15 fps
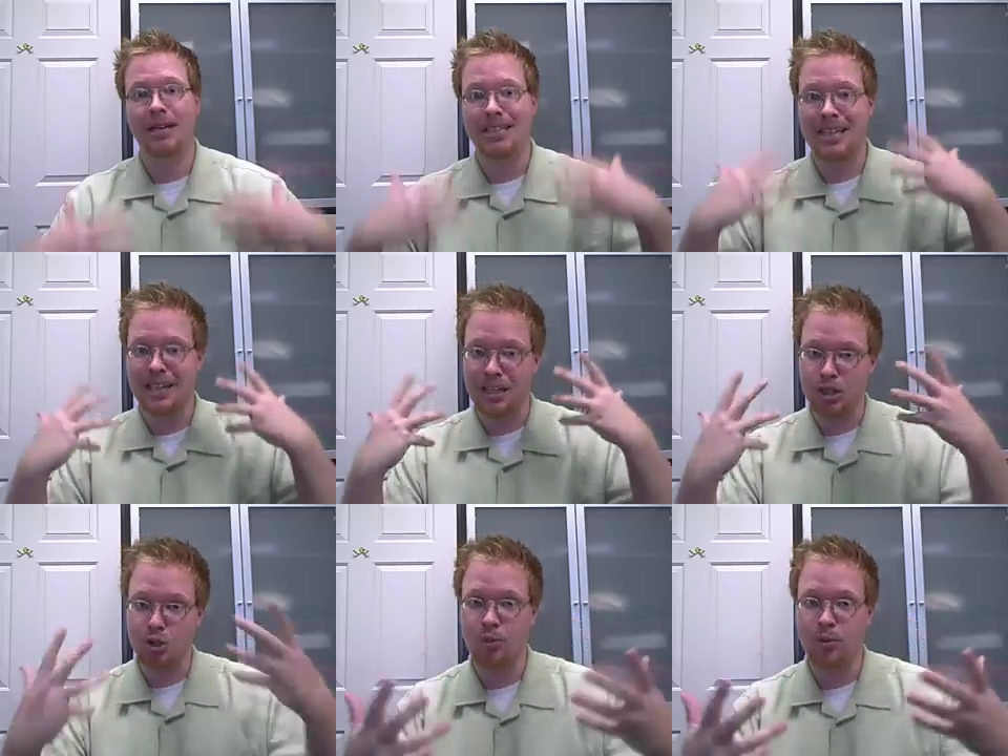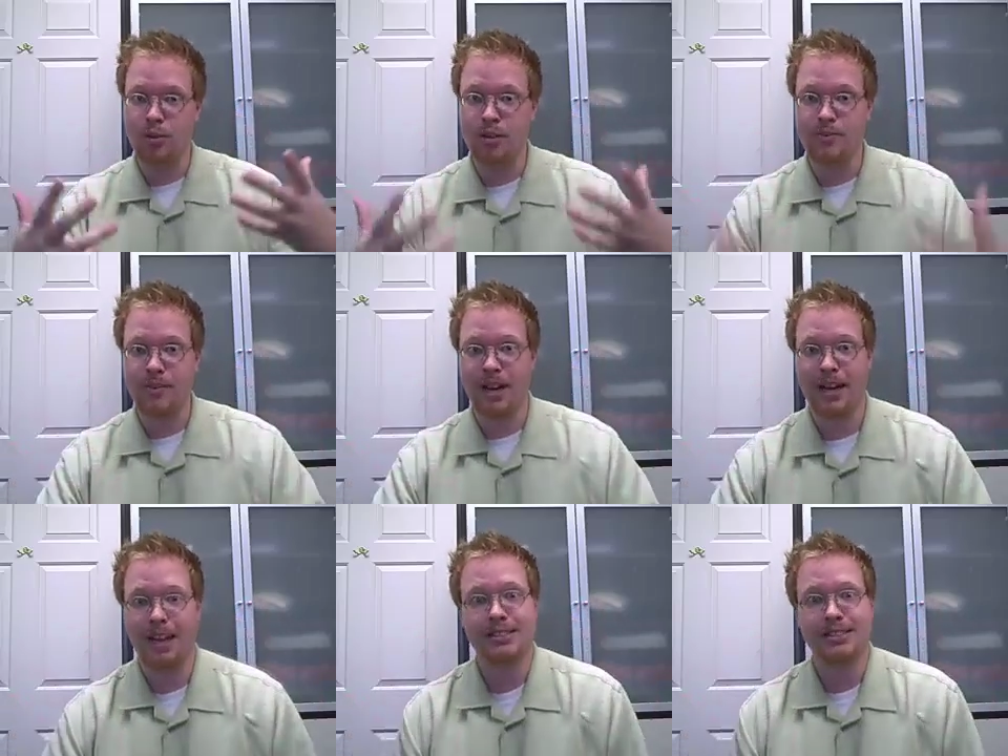based on a short
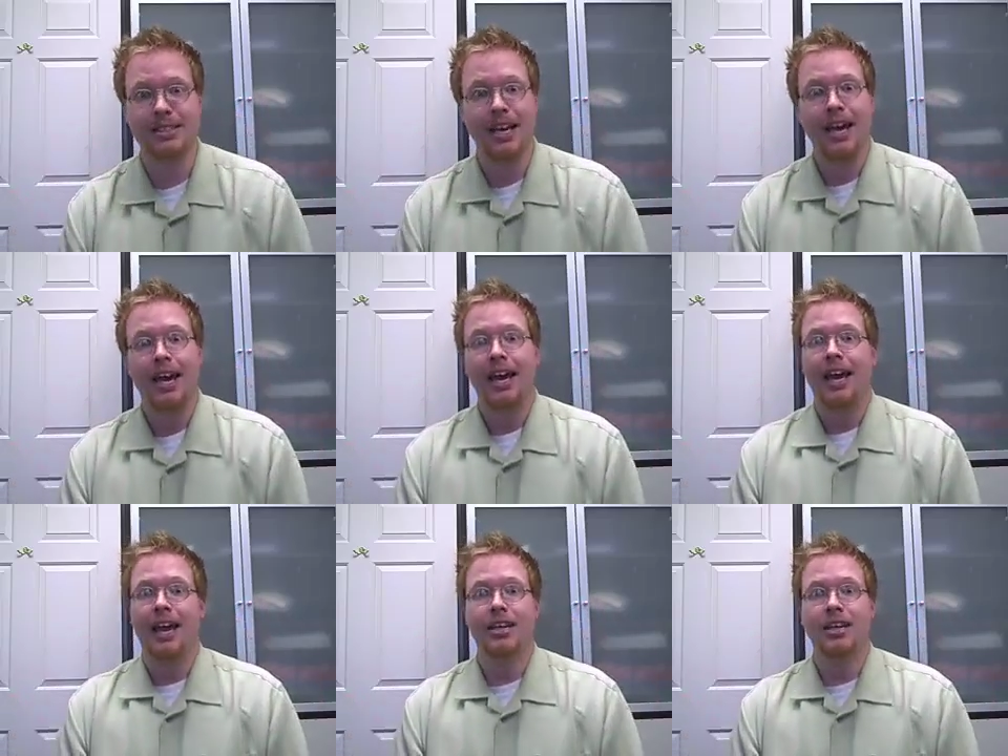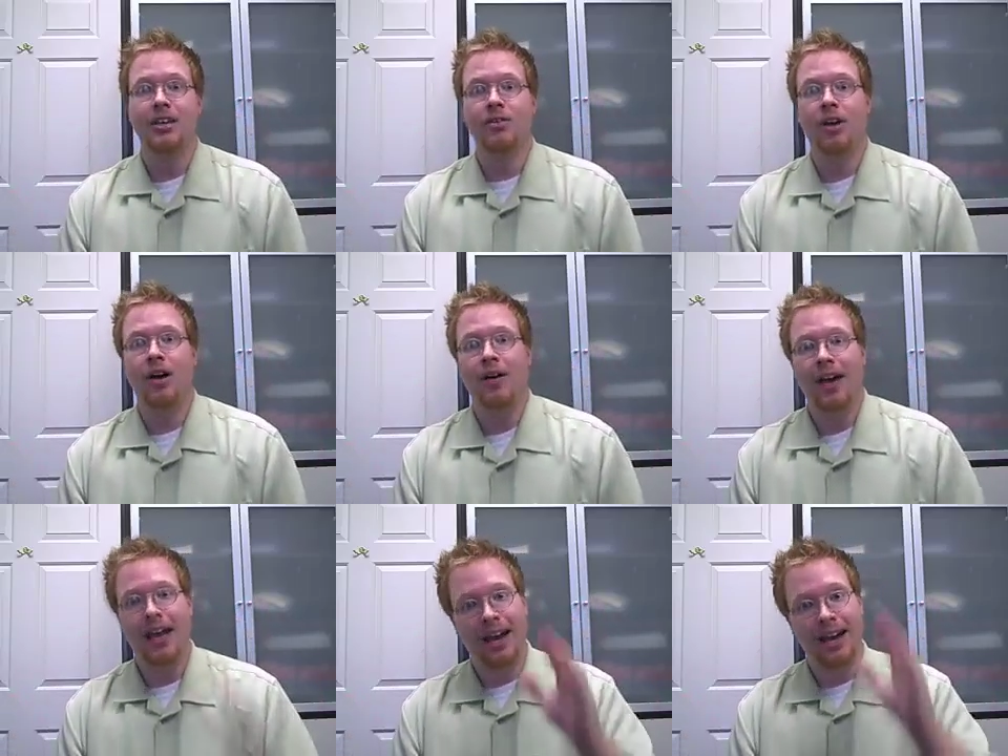refinance, and
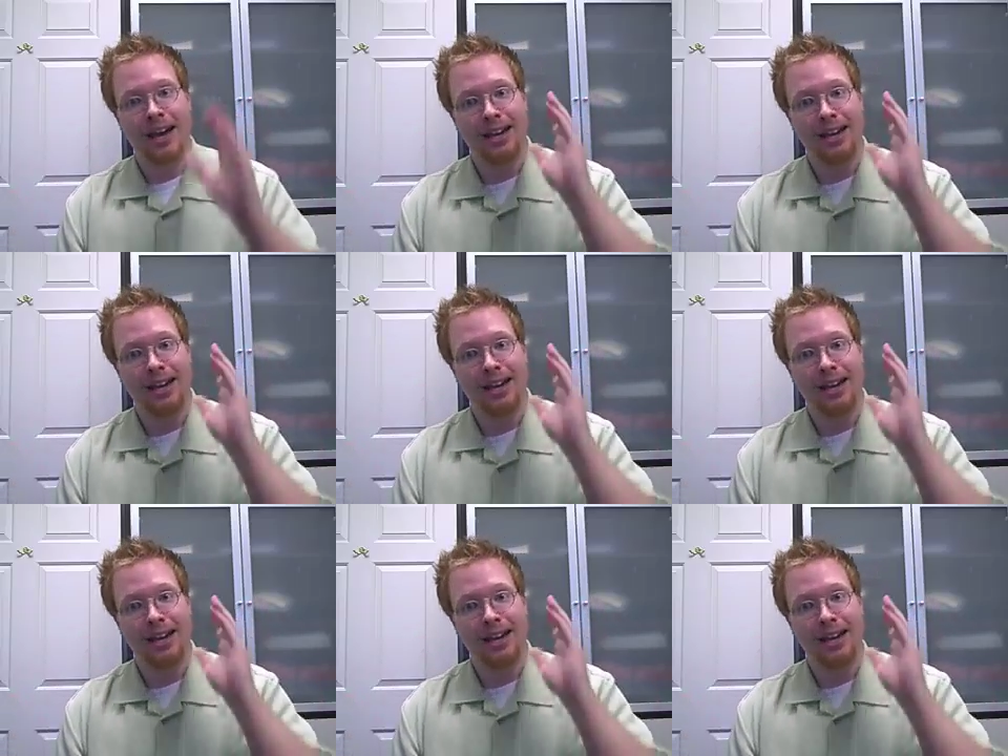hey,